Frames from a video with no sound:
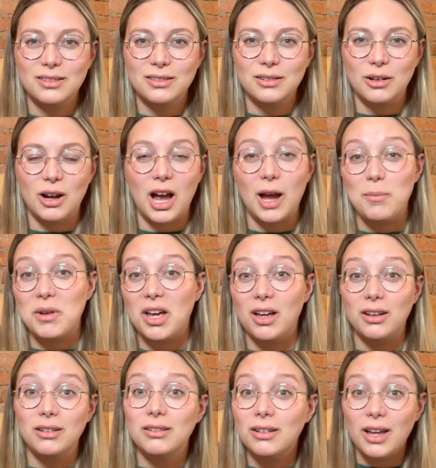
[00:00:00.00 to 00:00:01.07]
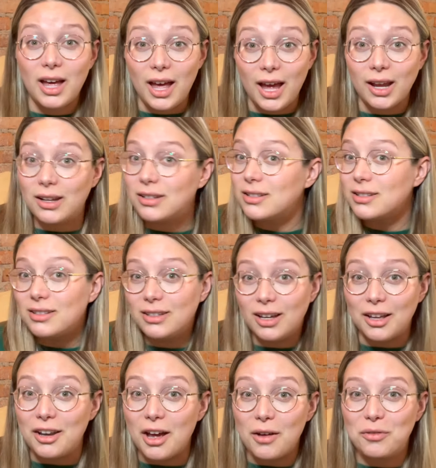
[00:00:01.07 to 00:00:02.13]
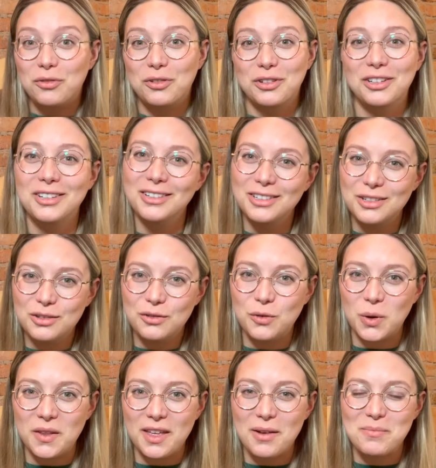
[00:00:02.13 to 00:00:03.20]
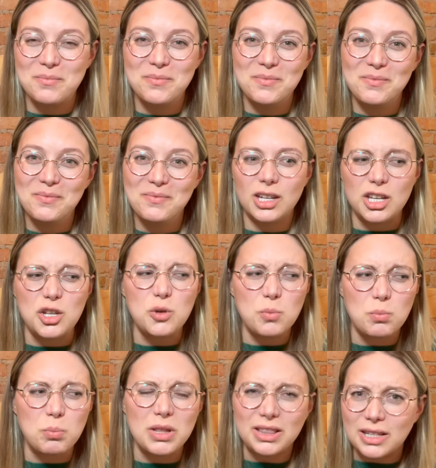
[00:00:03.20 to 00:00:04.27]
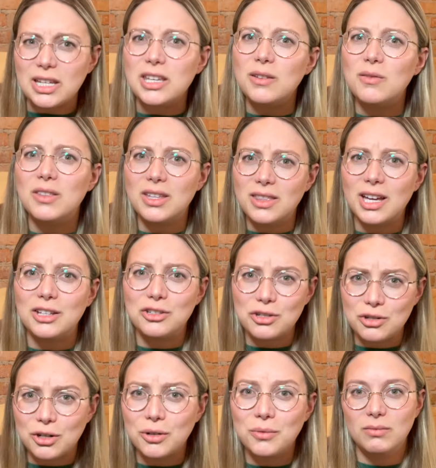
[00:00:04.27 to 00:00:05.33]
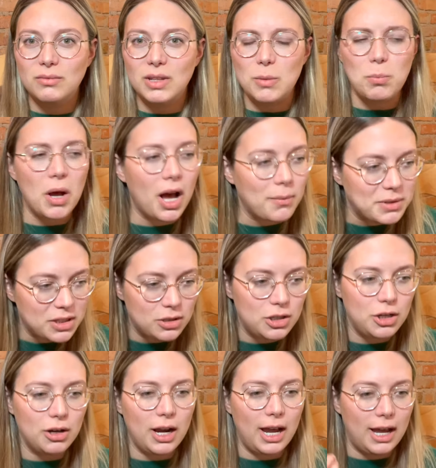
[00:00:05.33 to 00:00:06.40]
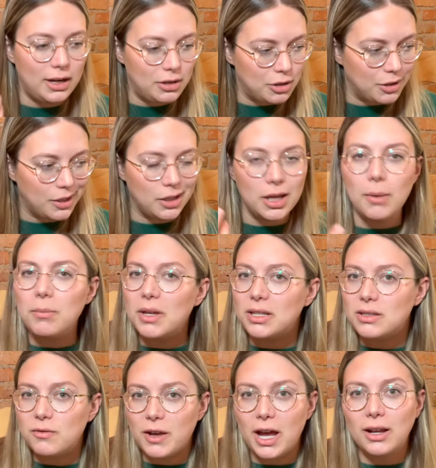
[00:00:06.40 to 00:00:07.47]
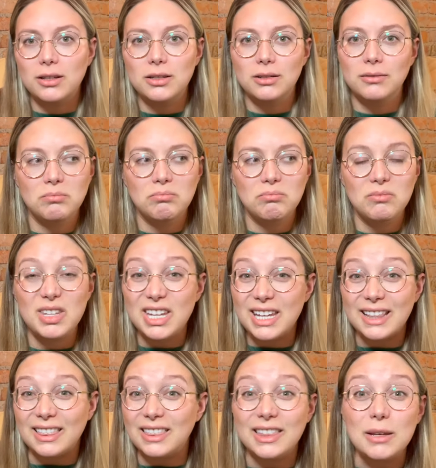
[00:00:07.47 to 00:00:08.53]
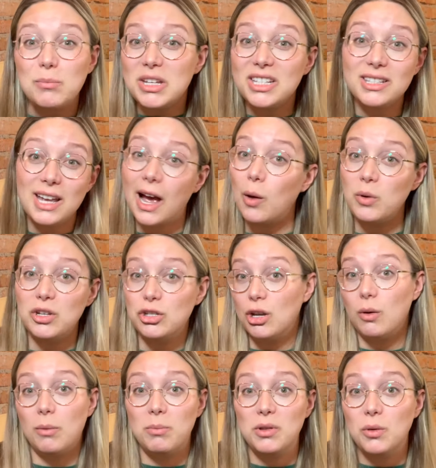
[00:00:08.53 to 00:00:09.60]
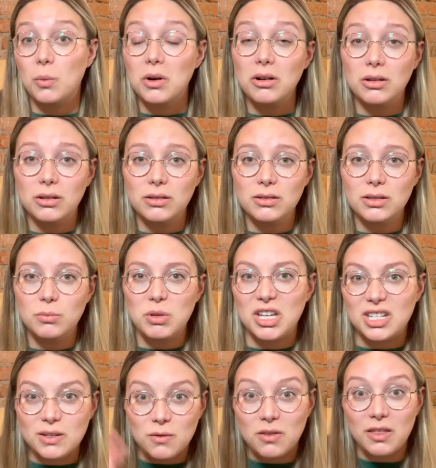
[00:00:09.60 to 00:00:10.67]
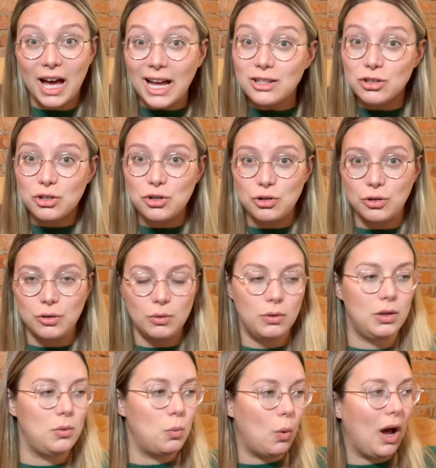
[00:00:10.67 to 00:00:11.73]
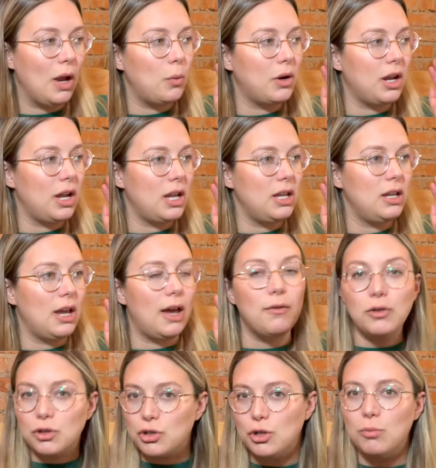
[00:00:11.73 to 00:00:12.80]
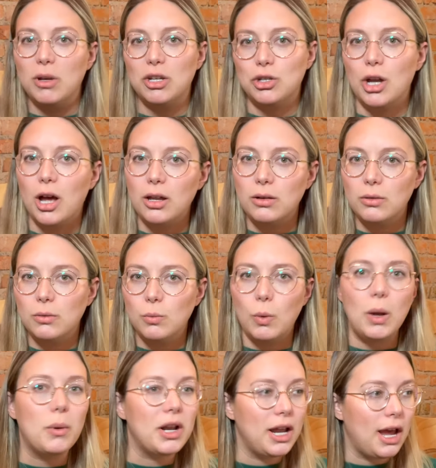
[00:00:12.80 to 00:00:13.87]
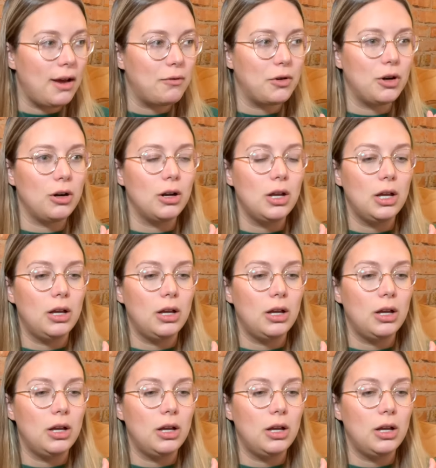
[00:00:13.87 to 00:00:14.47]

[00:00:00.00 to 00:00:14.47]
or I'm not X enough for them, and you believe that that's true. It pops into your head and you're like, yep, that's fact. It limits how we show up in the world, because if that's true, then why would I ever shoot my shot? Why would I ever